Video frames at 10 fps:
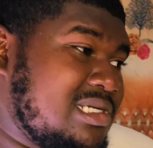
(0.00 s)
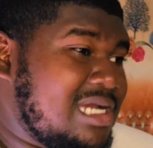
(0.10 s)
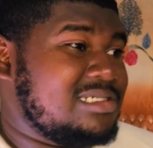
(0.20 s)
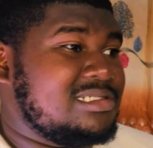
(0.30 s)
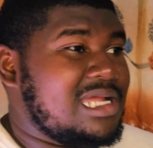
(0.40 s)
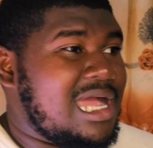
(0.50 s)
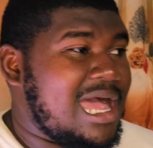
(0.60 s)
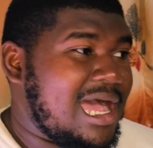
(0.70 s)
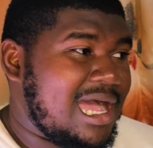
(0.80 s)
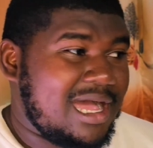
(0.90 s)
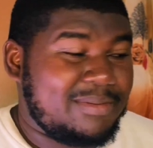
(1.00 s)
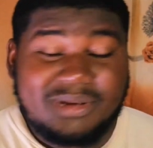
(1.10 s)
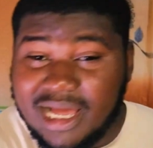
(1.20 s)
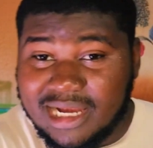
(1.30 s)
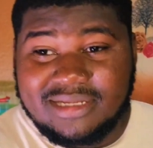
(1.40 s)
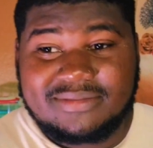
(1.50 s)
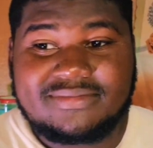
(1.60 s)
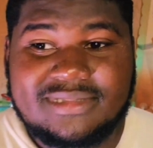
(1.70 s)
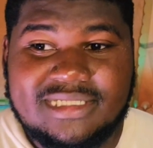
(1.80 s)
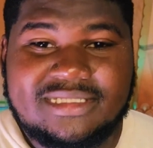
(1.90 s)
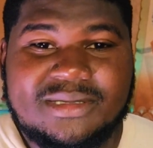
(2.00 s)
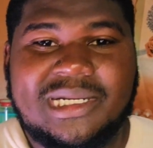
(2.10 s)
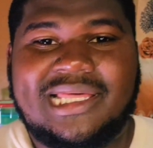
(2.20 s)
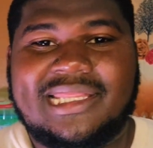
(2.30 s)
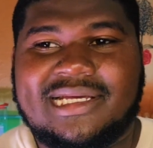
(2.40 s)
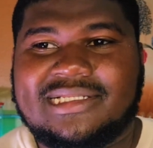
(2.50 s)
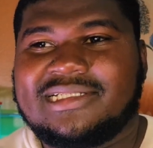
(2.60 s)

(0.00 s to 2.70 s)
and I applaud them is the fact that